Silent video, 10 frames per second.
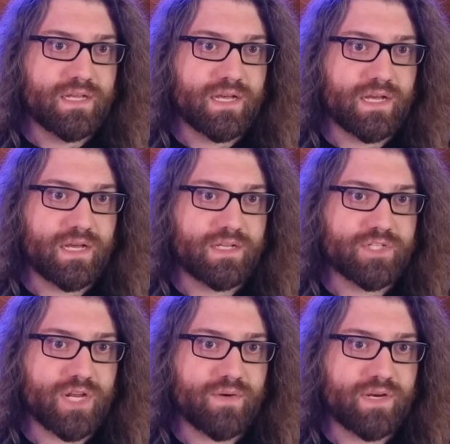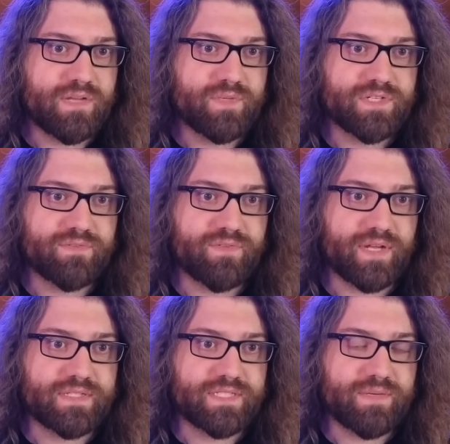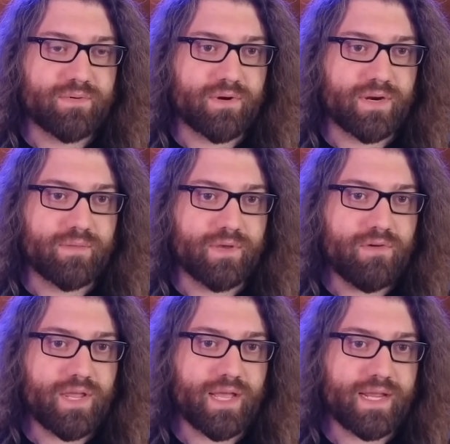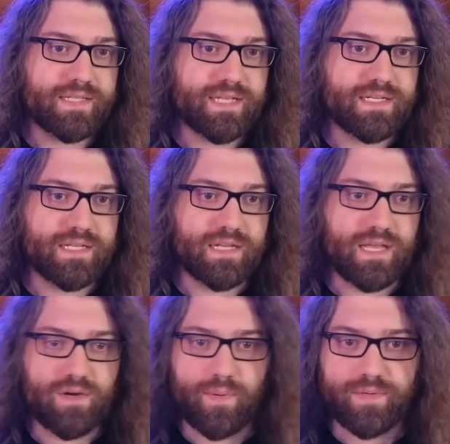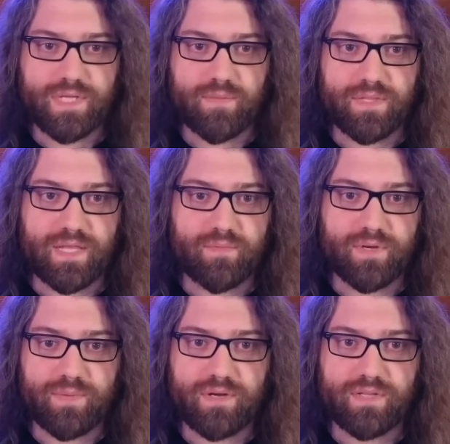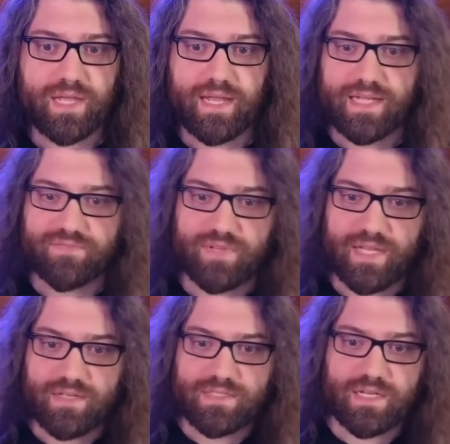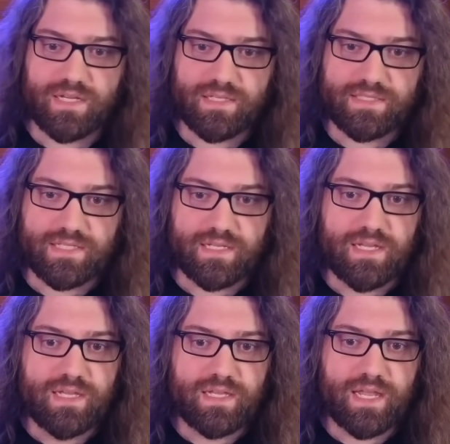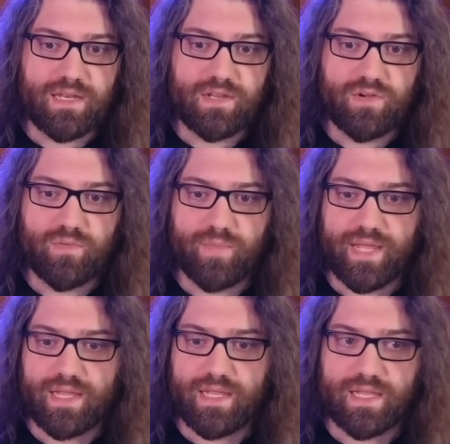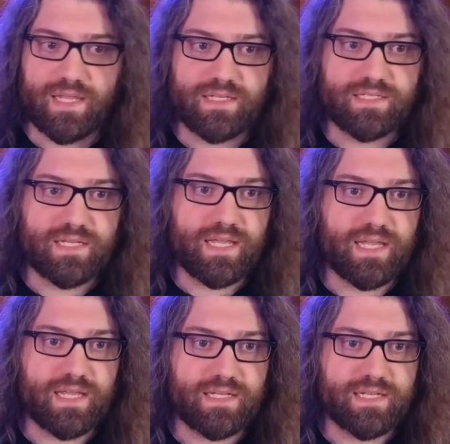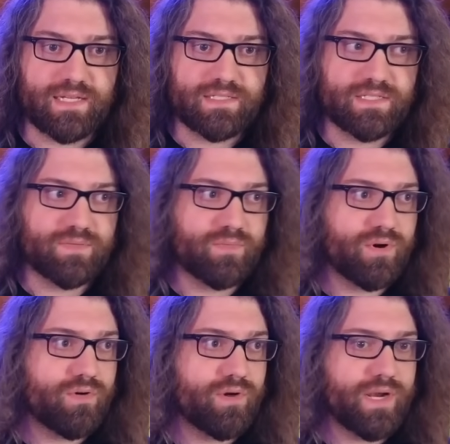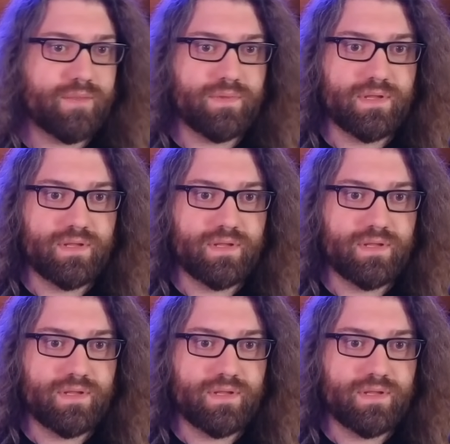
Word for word: Uh, generate an image of a valid C program. Okay, I guess I did. I don't remember typing that, but apparently I asked for that. Uh, let's see. Can you make it a text program?